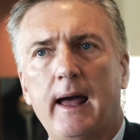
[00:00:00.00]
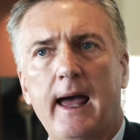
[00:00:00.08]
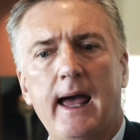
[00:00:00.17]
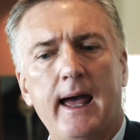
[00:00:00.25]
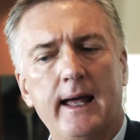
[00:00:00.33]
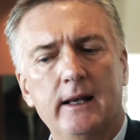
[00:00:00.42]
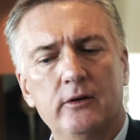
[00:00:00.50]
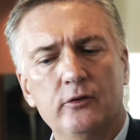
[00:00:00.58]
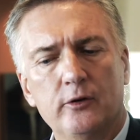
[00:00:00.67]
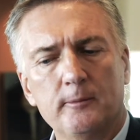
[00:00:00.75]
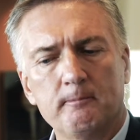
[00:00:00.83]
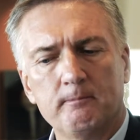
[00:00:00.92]

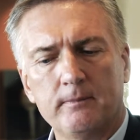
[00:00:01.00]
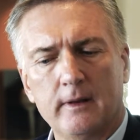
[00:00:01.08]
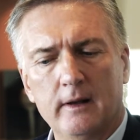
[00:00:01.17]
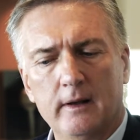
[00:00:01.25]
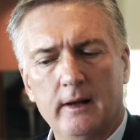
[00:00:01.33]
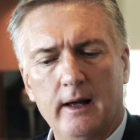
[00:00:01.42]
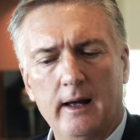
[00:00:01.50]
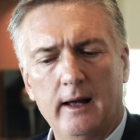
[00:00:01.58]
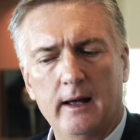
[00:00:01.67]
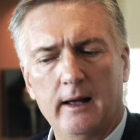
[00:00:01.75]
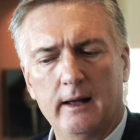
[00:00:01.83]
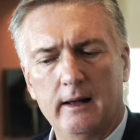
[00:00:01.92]
And
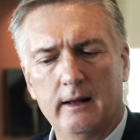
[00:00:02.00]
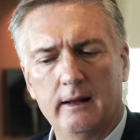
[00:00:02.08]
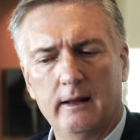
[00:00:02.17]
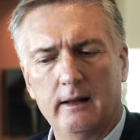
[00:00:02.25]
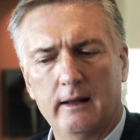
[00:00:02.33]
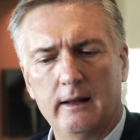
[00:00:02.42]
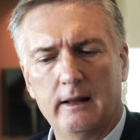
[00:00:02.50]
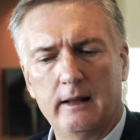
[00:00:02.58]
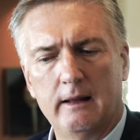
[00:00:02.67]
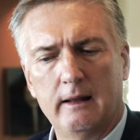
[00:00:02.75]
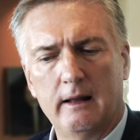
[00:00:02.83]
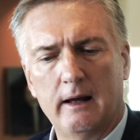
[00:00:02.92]
a
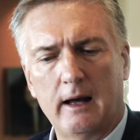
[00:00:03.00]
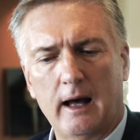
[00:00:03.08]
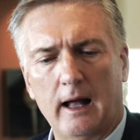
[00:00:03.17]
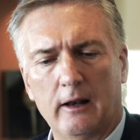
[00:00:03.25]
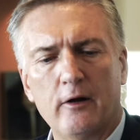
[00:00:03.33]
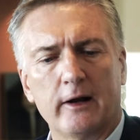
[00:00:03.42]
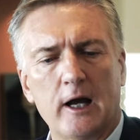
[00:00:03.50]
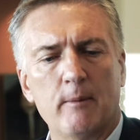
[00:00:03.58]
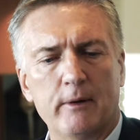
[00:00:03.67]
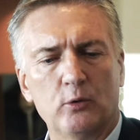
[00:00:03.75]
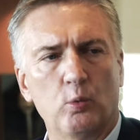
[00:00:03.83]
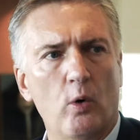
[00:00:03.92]
lot of
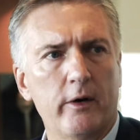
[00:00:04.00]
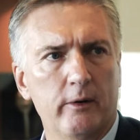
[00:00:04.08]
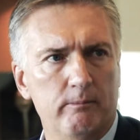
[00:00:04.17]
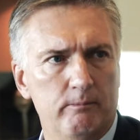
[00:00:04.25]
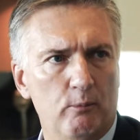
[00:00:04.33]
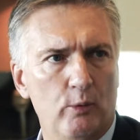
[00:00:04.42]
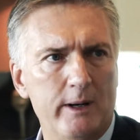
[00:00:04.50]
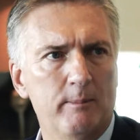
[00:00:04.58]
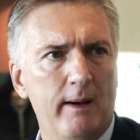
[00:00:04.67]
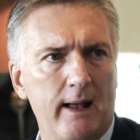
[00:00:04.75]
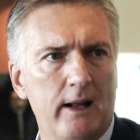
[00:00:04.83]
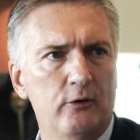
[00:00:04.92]
companies want to
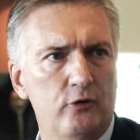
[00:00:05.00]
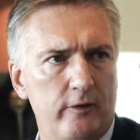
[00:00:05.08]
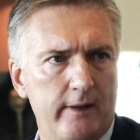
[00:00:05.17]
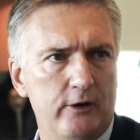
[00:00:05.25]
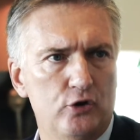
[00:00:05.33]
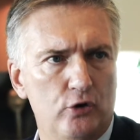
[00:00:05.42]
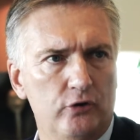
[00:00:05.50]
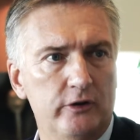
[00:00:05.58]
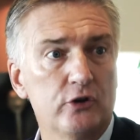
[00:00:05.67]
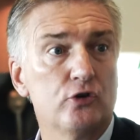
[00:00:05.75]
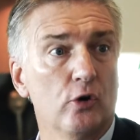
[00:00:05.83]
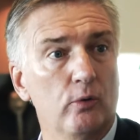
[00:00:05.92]
rebalance their
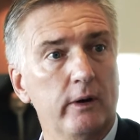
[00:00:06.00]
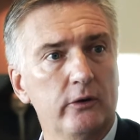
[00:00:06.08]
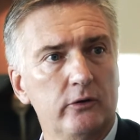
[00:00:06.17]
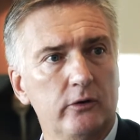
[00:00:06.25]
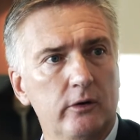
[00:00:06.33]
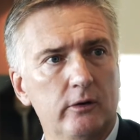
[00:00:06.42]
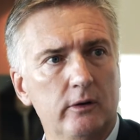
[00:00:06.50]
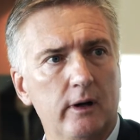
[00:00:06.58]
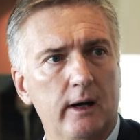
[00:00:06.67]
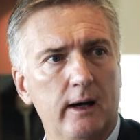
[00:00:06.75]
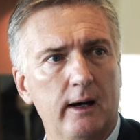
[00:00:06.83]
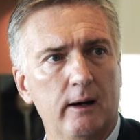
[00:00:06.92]
jurisdictional risk,
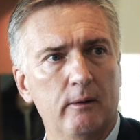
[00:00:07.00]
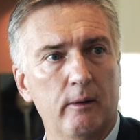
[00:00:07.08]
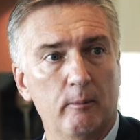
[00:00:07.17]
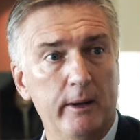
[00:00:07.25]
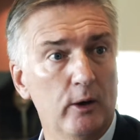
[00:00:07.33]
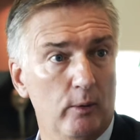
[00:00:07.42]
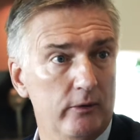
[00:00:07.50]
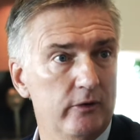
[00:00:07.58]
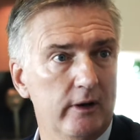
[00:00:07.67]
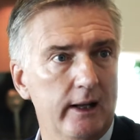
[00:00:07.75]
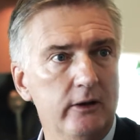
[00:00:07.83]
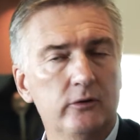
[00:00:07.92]
the bigger ones
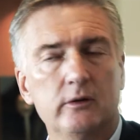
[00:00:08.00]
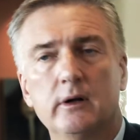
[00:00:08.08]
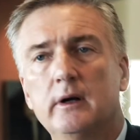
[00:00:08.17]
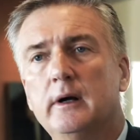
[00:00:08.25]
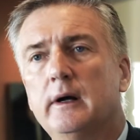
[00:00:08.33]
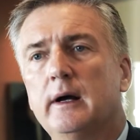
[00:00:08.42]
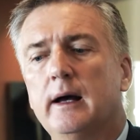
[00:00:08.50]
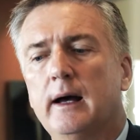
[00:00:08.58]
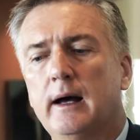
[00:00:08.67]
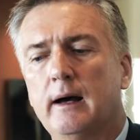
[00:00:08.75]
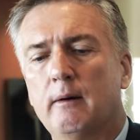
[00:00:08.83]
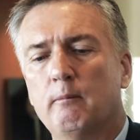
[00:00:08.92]
at least,
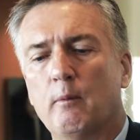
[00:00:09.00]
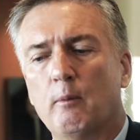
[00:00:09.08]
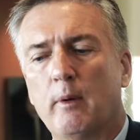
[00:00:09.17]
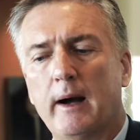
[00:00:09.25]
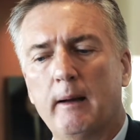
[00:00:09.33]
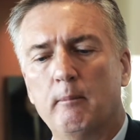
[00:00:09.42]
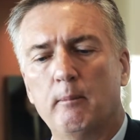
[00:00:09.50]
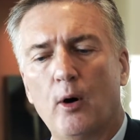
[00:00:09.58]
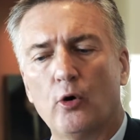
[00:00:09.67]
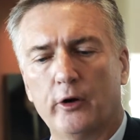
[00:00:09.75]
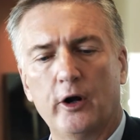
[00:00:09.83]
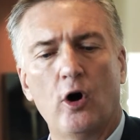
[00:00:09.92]
by
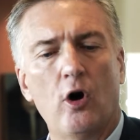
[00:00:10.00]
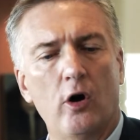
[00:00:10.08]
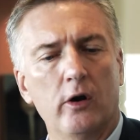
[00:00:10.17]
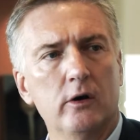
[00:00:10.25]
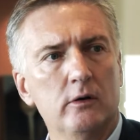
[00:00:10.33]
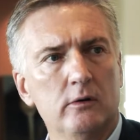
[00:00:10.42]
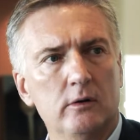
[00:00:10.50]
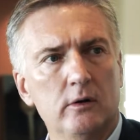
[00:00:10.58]
bolting on